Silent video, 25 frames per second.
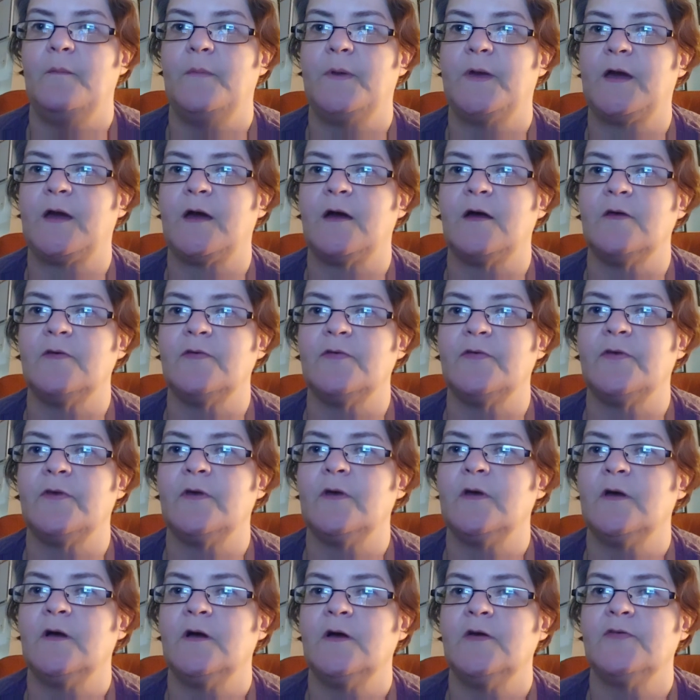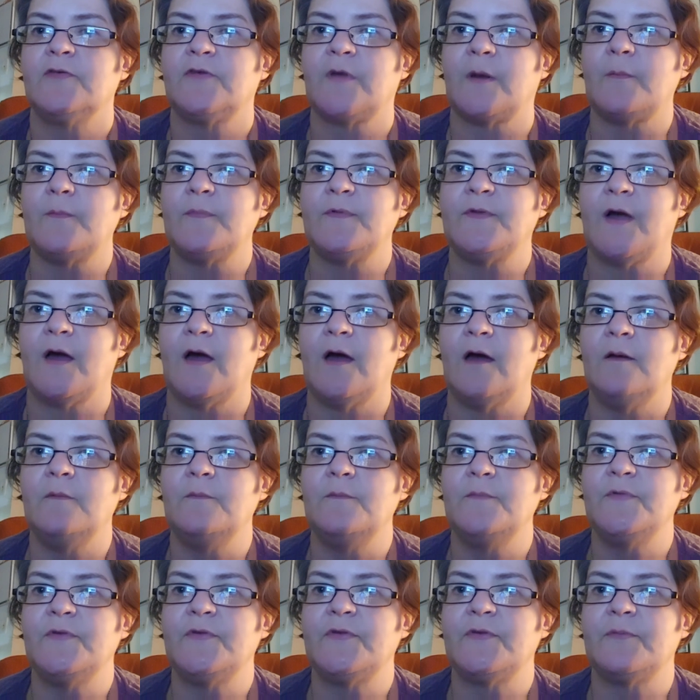because
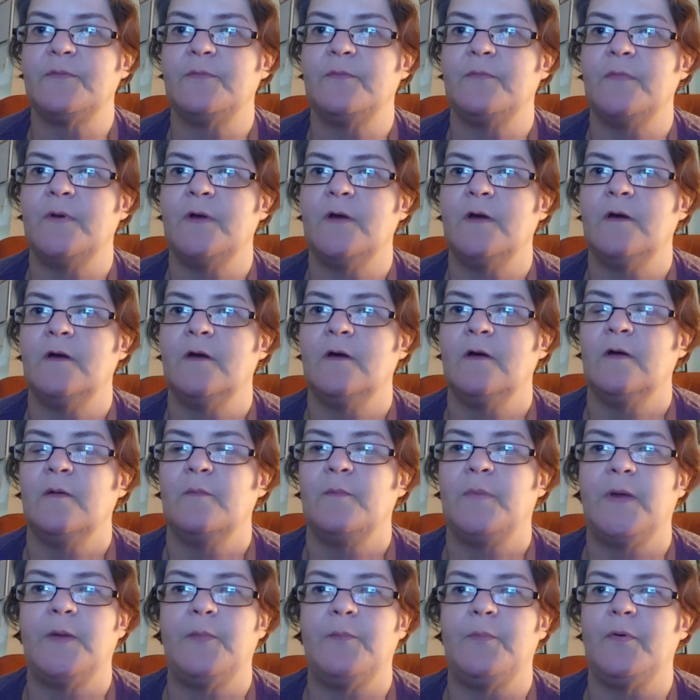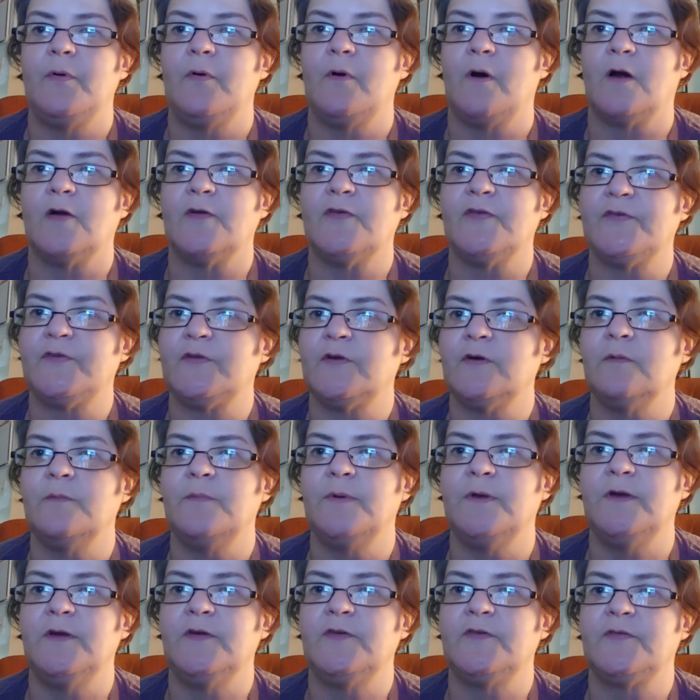sometimes people are still
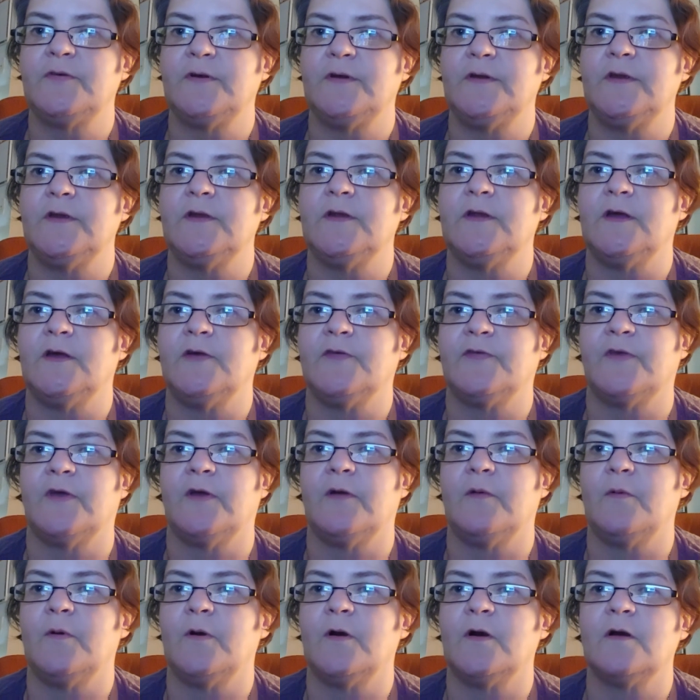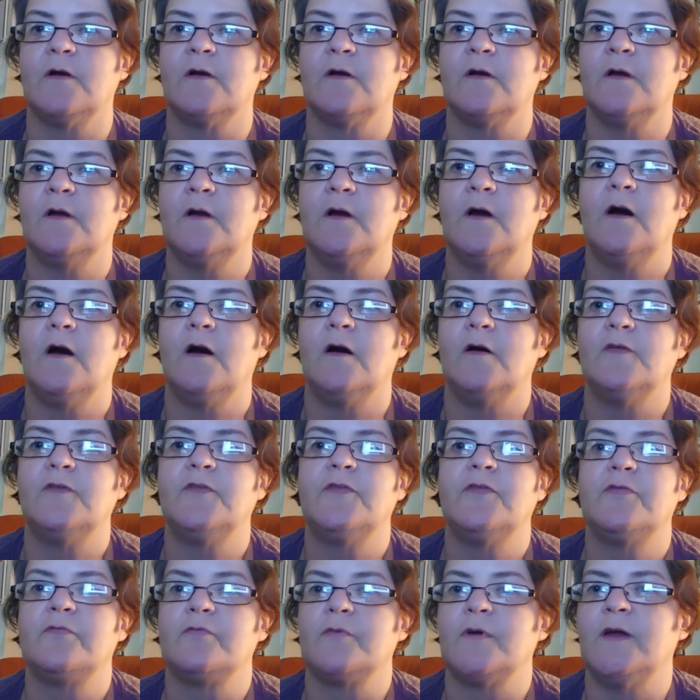being treated as they were
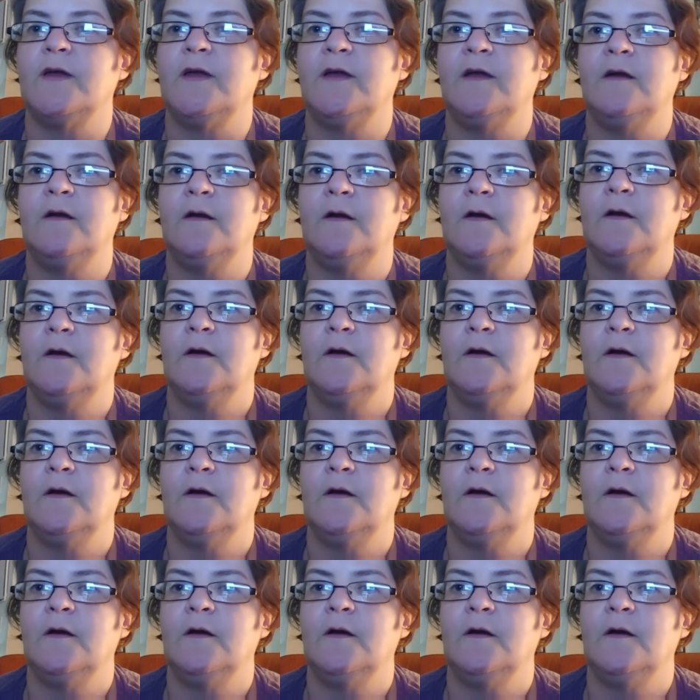300